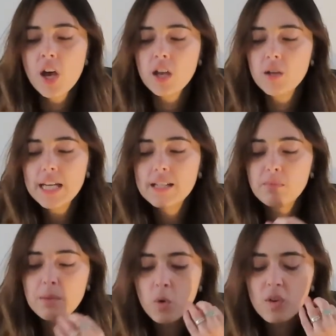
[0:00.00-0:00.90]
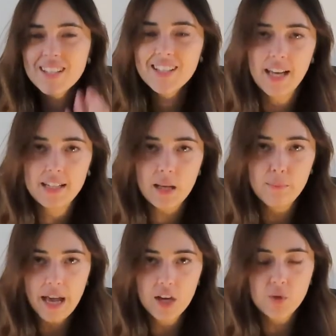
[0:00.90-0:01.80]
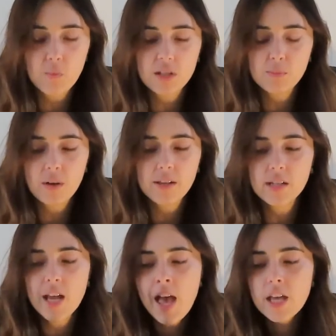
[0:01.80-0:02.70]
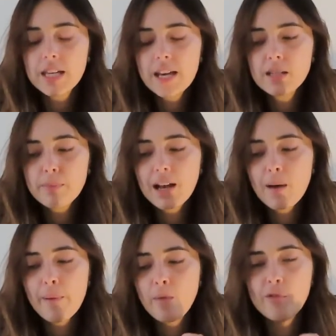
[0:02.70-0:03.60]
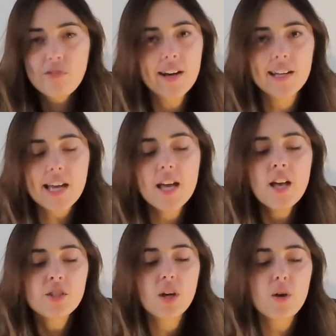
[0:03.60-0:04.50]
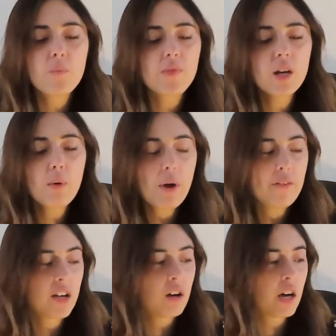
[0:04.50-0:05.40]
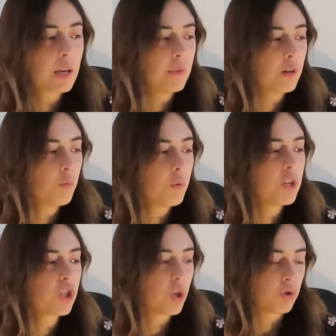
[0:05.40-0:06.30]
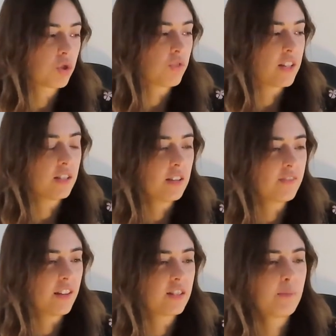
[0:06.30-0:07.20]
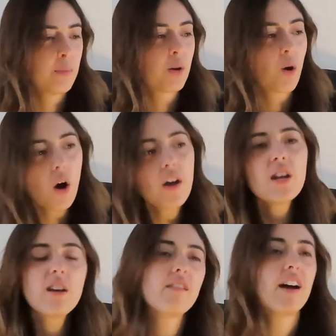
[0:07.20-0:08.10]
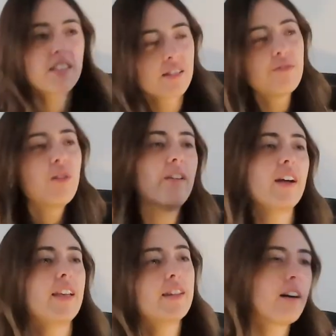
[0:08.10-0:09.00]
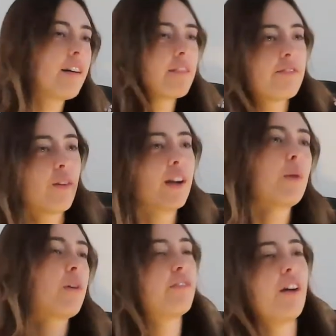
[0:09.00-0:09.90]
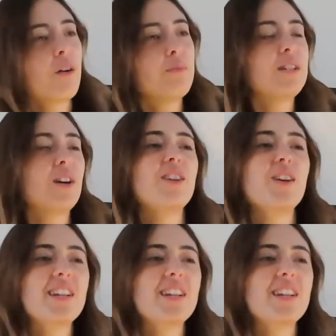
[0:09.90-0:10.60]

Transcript: You need to be more understanding and patient with this person. You need to be a little bit more friendly. So, you know, when we're having an argument, we just go straight to defense, and people go, oh, you know, you're asking for it, you're dying for it, you want to fight with me, don't you?